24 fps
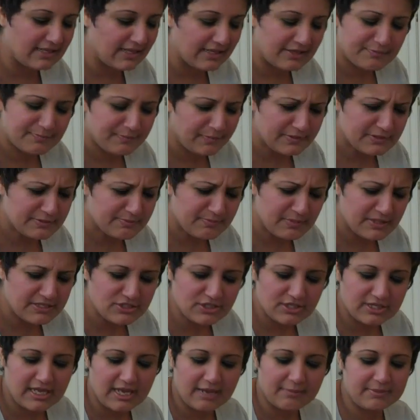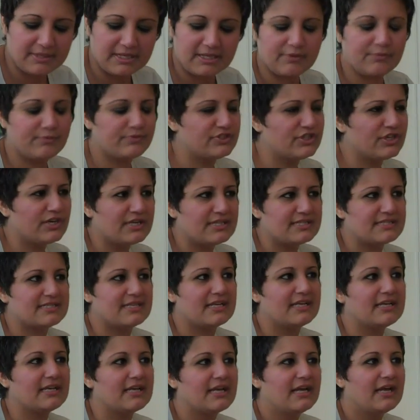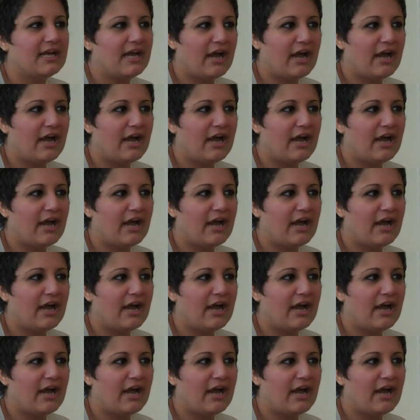like especially Ebony, if she got sick,